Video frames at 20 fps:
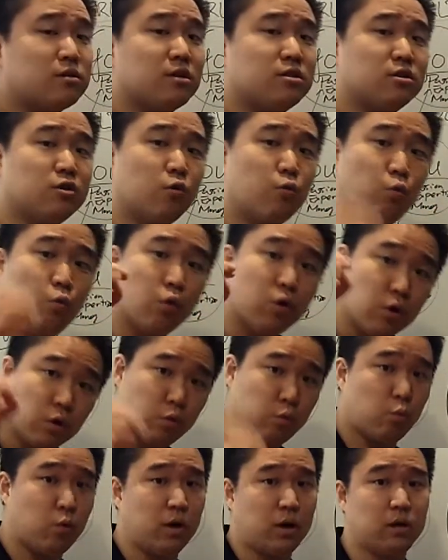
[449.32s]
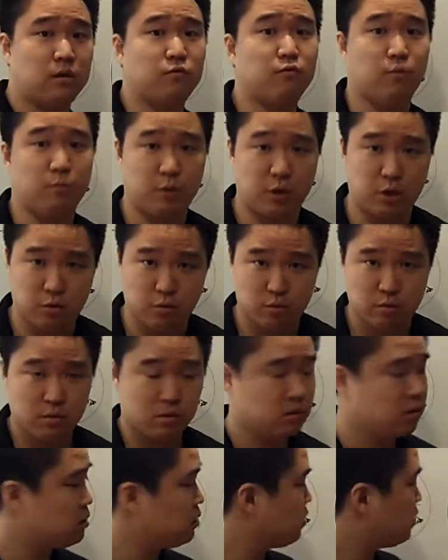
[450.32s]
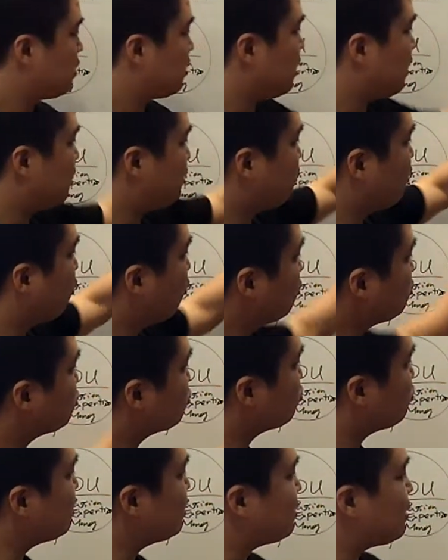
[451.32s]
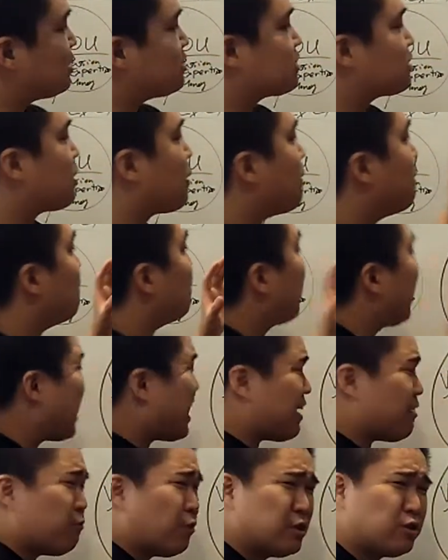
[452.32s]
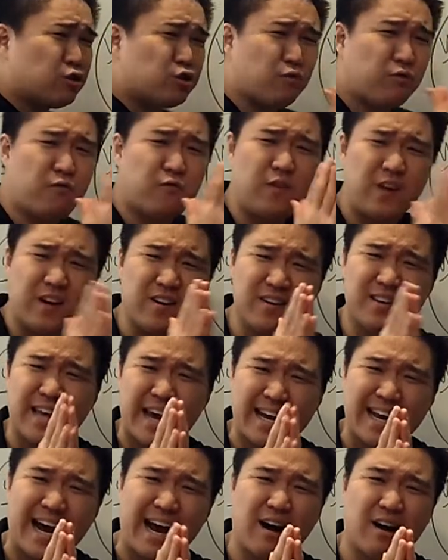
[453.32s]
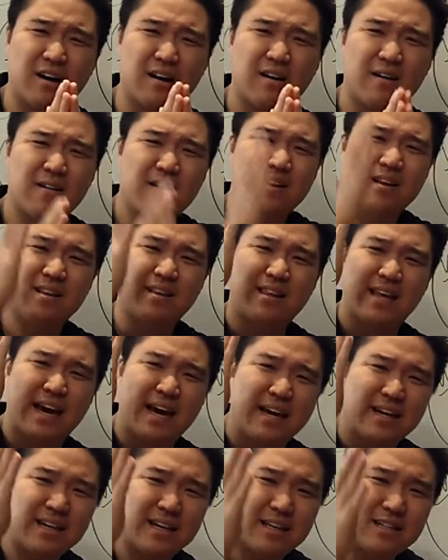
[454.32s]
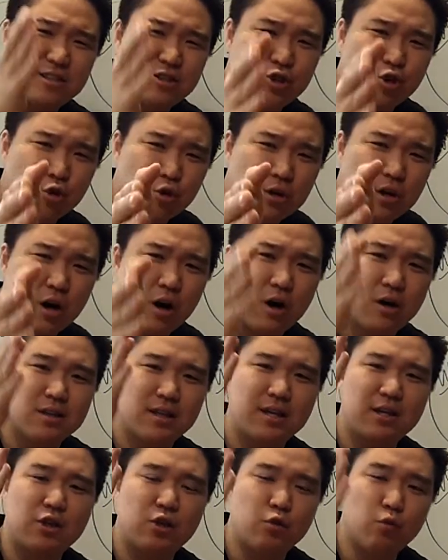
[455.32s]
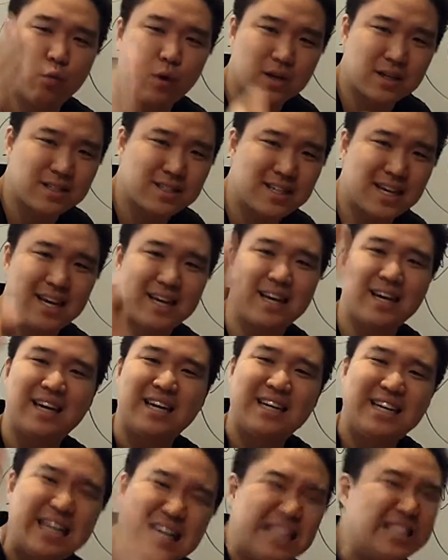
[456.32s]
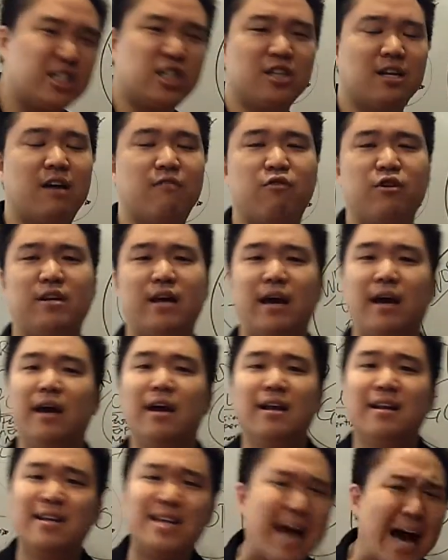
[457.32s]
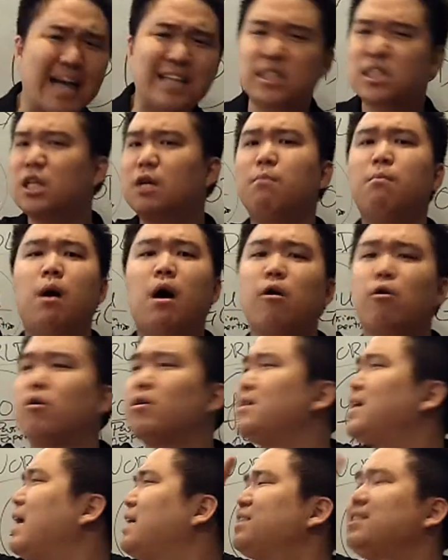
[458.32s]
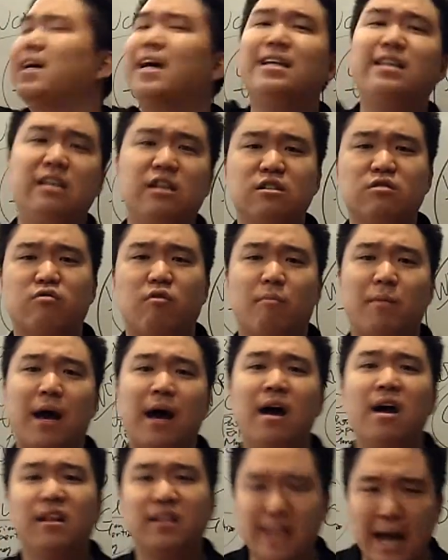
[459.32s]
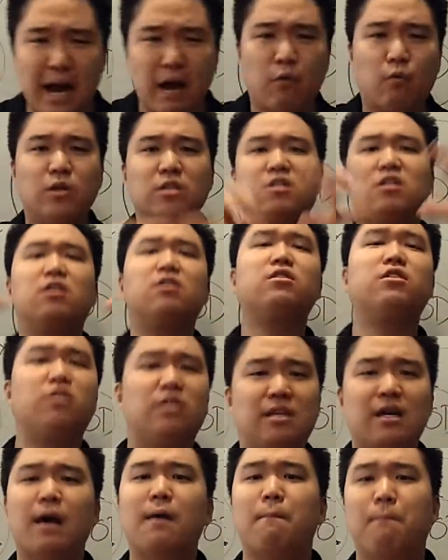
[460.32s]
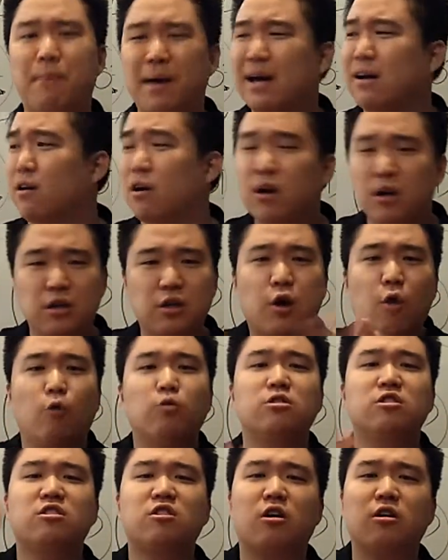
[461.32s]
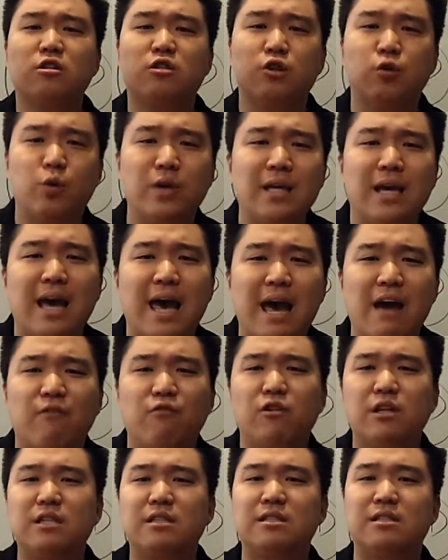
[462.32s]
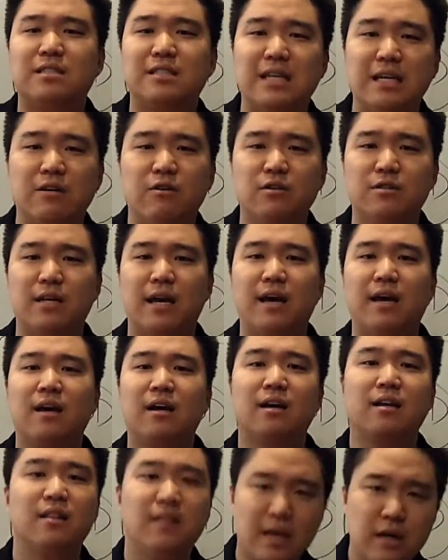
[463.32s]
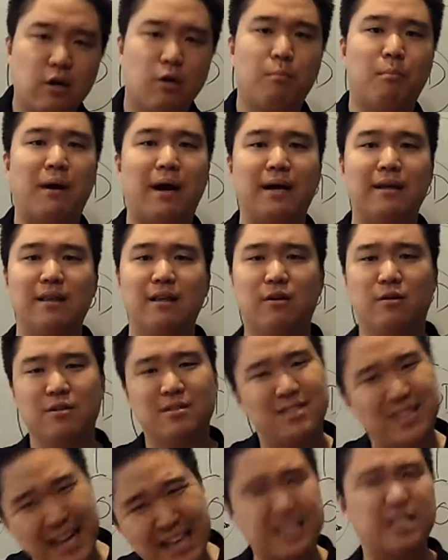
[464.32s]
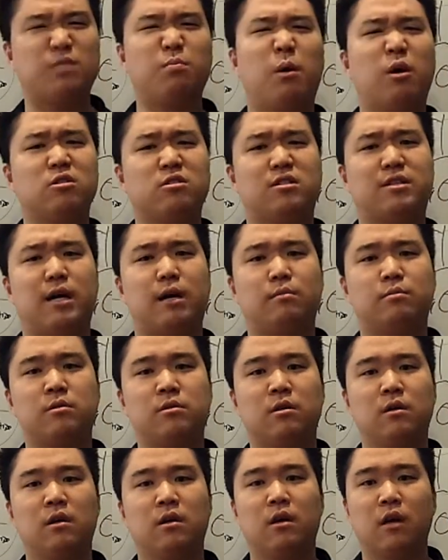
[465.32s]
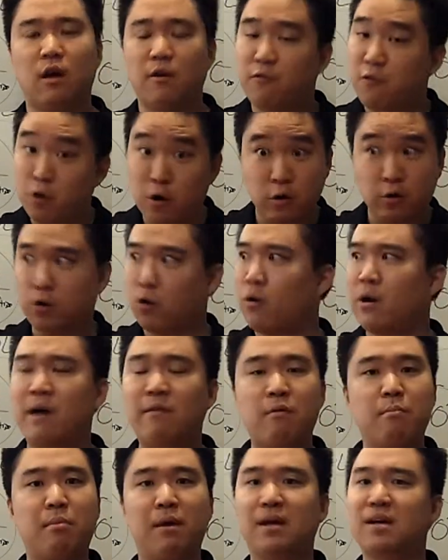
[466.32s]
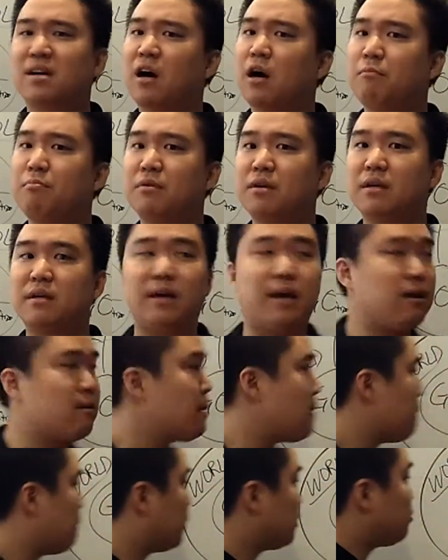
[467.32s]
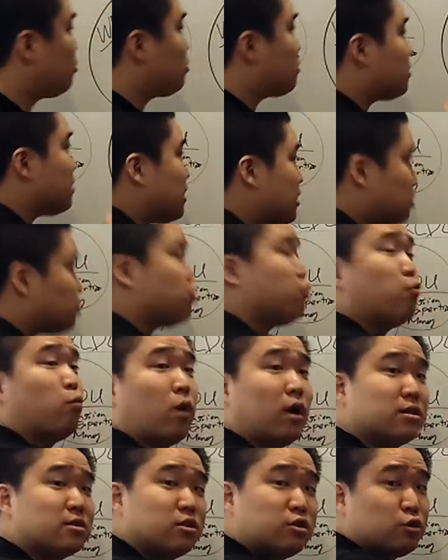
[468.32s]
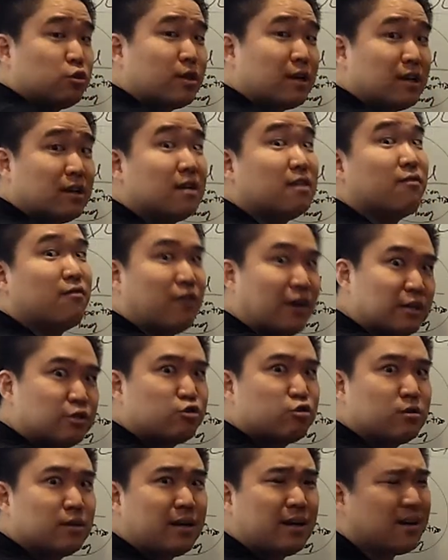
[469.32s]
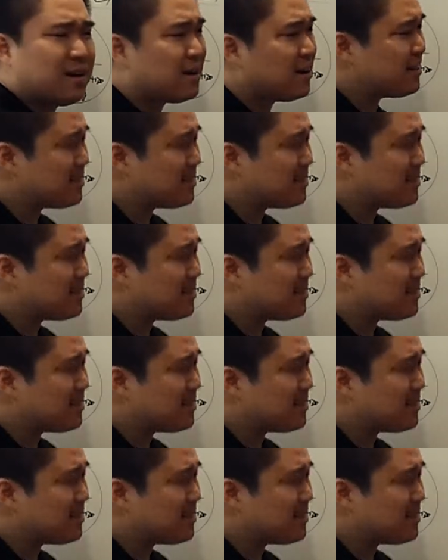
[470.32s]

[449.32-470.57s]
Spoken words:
what does the world want from you? And those three things combined, once you figure that out, that is your calling you want to take each and every day. Not tomorrow, not 10 years from now, not until you get better. No, start doing every single day, little by little. Take small steps. If you don't have a big company yet, but you think you want to do that eventually,